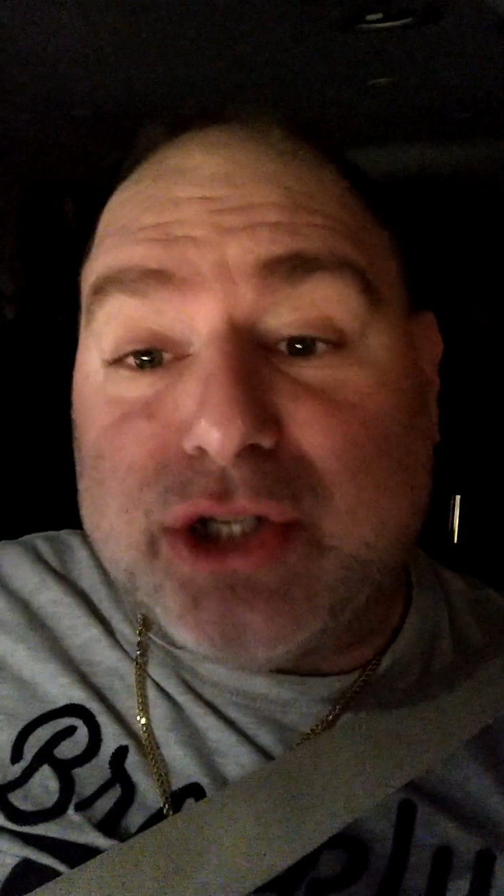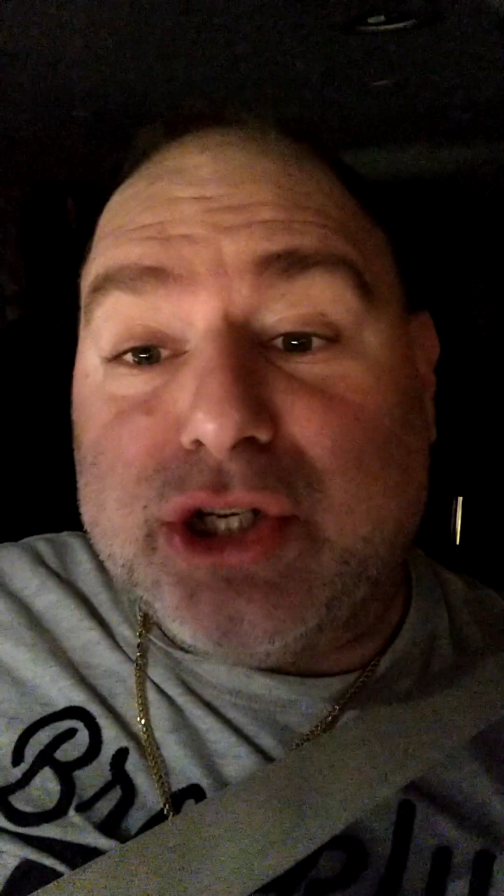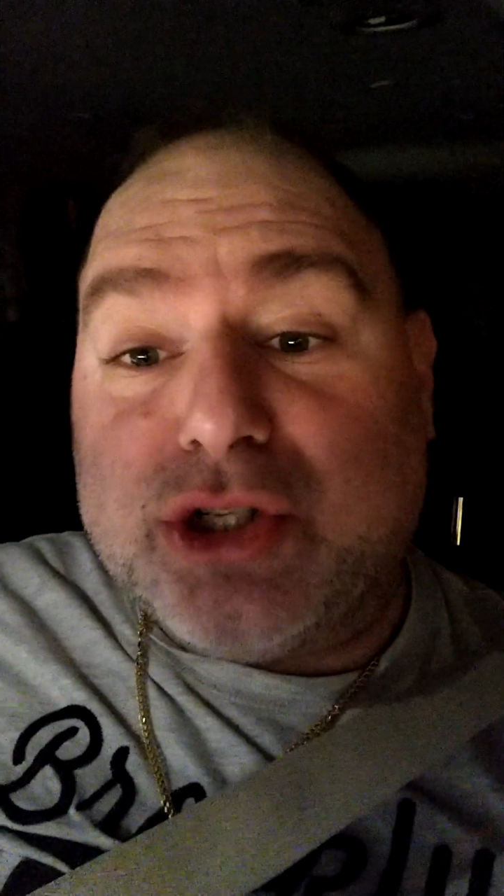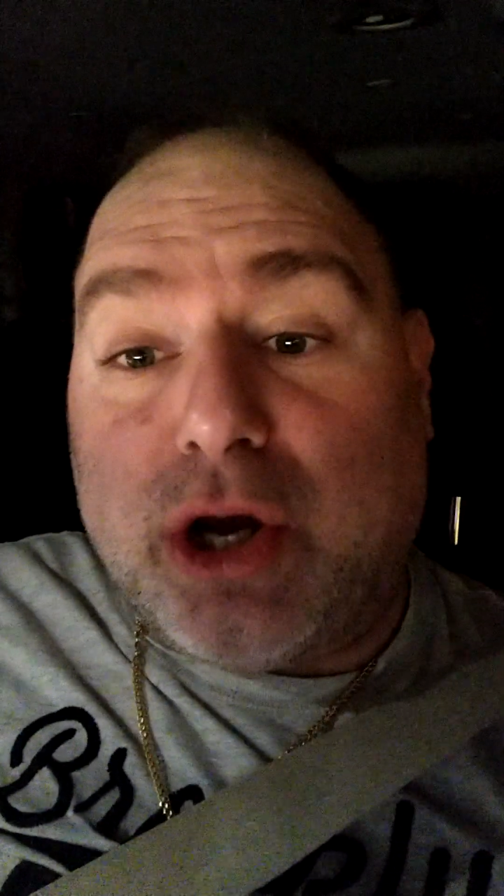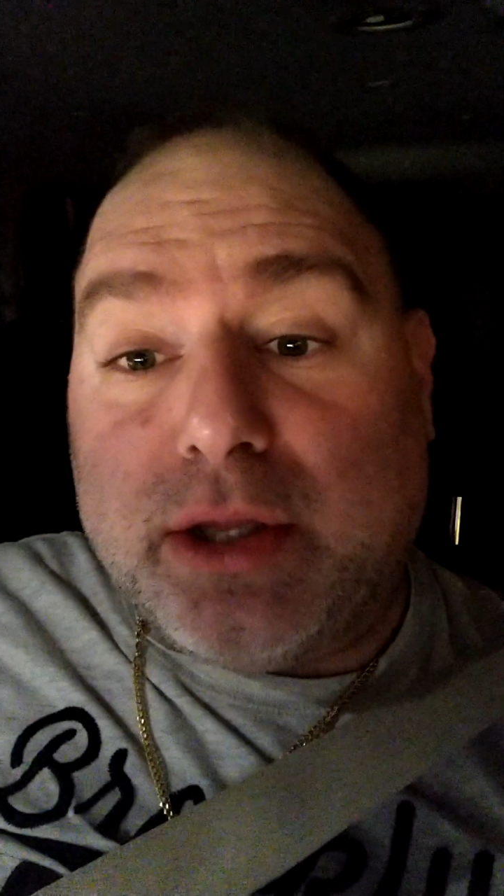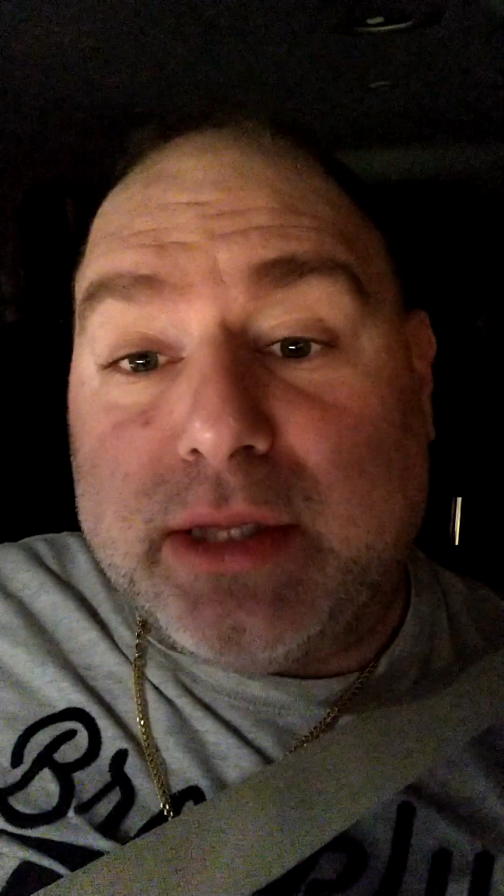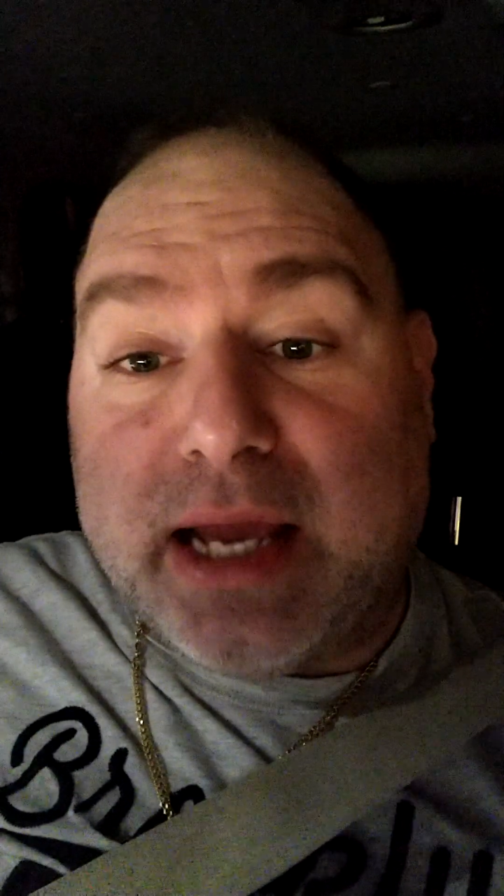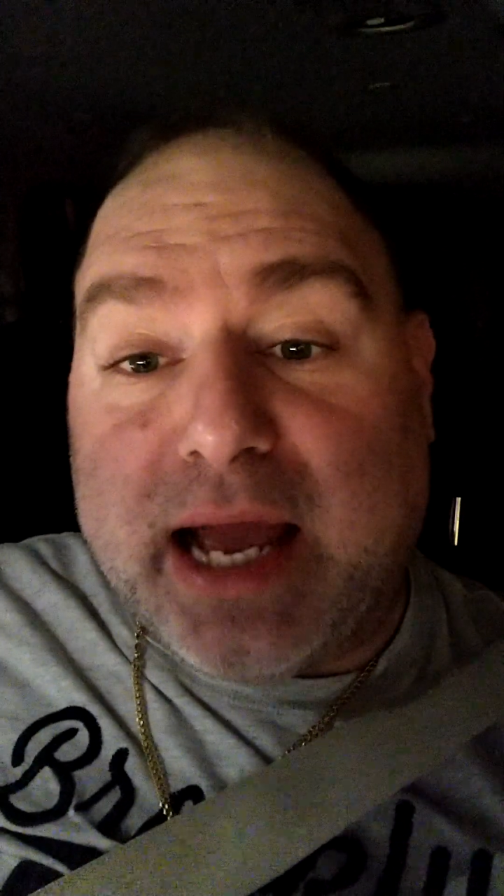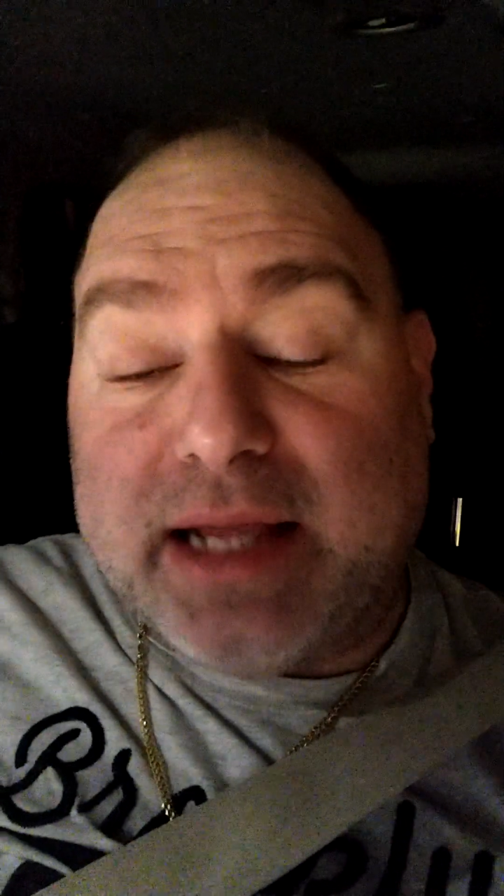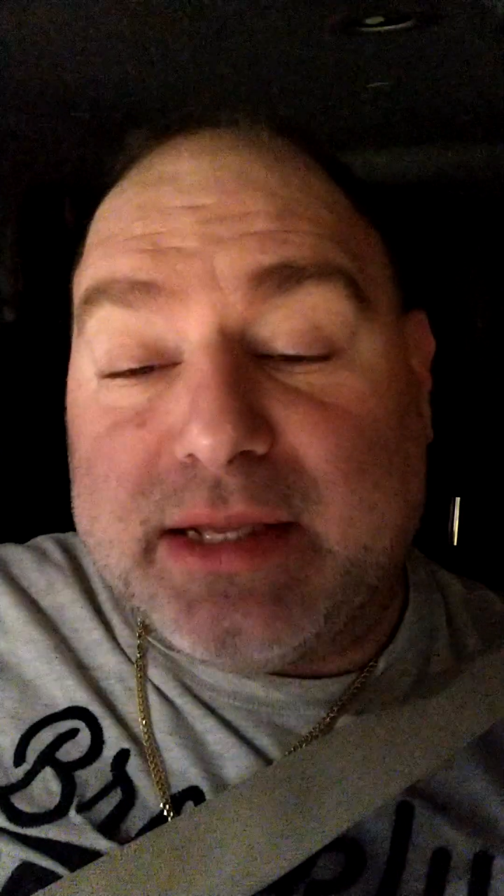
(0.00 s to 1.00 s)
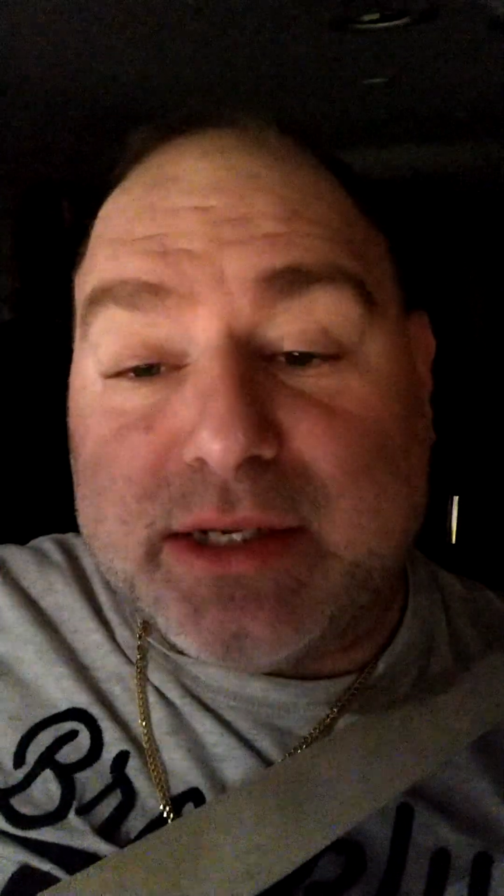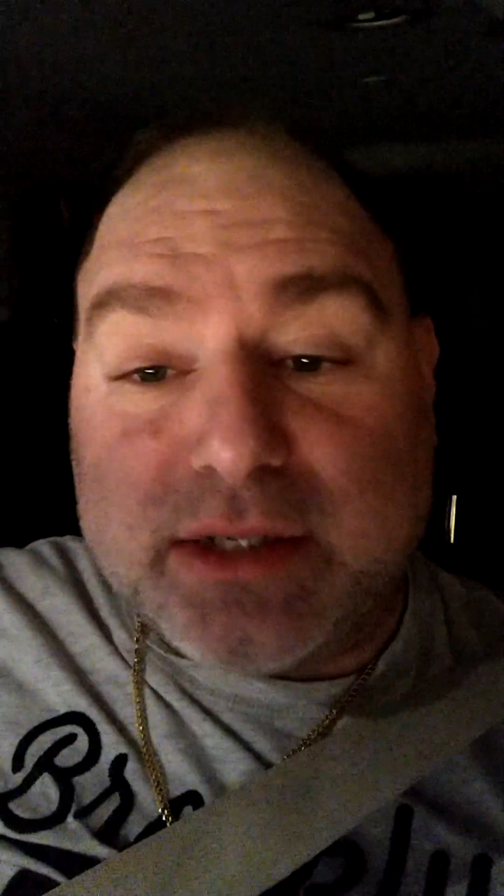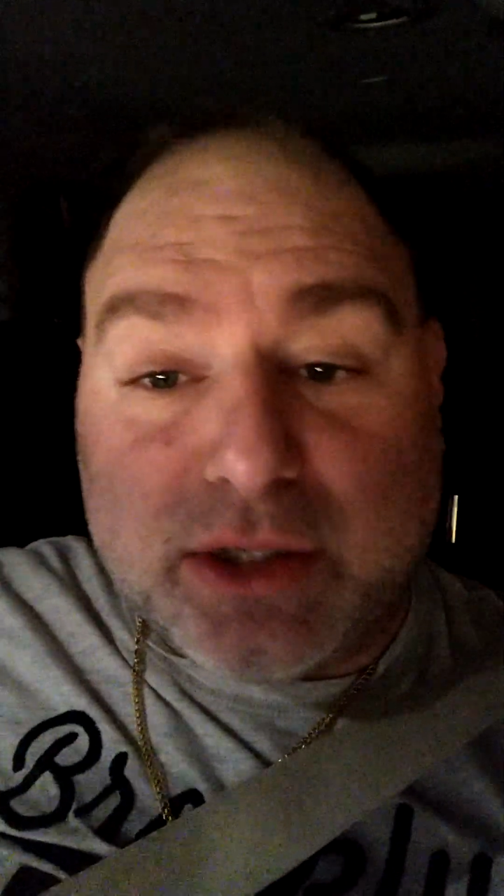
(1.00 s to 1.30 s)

She's on, they had this